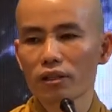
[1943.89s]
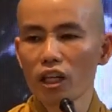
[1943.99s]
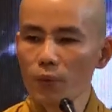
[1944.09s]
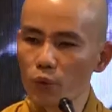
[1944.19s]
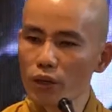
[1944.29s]

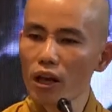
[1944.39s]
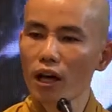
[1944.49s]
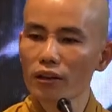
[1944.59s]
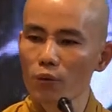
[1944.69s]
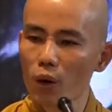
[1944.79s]
If we
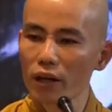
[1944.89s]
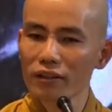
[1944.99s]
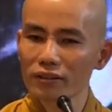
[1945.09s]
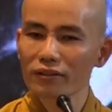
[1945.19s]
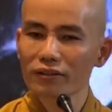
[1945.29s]
are the
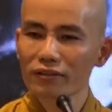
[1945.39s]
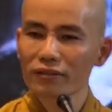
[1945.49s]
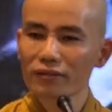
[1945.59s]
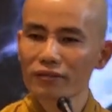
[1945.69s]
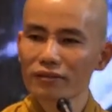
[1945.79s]
one
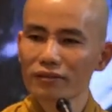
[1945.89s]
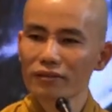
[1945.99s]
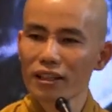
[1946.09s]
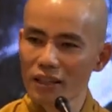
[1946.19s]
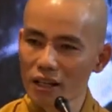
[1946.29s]

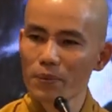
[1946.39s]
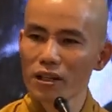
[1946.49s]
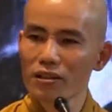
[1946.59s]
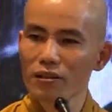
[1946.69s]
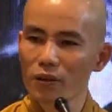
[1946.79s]
in that
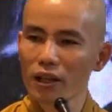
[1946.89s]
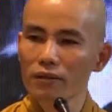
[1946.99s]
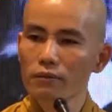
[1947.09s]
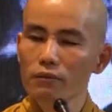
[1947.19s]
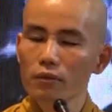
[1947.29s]
person way,
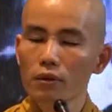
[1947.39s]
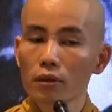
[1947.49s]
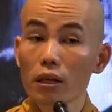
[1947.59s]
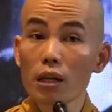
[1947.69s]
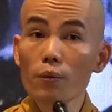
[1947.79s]

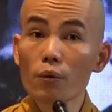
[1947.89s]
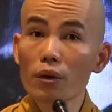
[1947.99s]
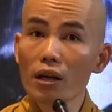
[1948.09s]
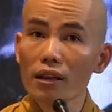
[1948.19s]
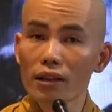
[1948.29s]
if
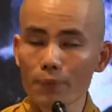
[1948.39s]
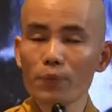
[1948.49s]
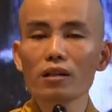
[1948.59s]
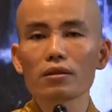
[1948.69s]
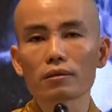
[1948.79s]
we are that
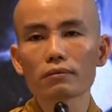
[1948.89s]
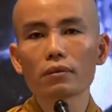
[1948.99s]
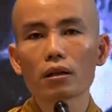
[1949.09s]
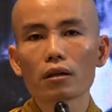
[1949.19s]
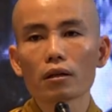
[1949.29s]
person,
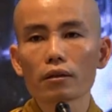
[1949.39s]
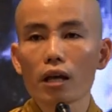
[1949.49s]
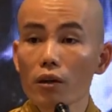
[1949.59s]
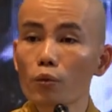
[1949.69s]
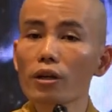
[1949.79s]

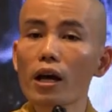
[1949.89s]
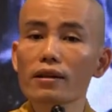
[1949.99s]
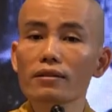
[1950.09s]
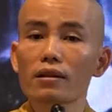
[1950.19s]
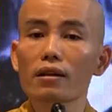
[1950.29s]
then we
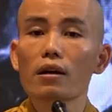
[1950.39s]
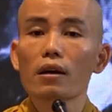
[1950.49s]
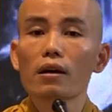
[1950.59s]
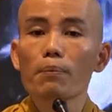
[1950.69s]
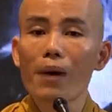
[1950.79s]
are the
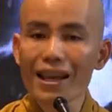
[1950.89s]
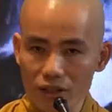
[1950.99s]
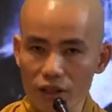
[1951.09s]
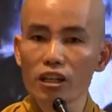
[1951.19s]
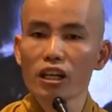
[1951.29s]

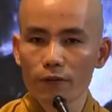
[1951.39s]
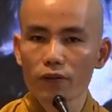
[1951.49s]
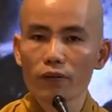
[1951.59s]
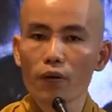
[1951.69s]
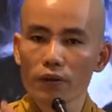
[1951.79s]
best
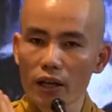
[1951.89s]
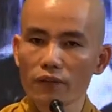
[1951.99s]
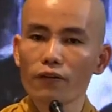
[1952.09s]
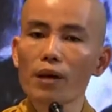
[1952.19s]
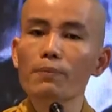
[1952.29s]
gift for
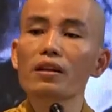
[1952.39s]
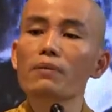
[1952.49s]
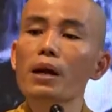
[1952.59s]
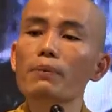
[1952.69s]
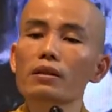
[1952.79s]
that family
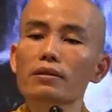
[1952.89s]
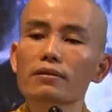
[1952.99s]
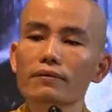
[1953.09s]
members.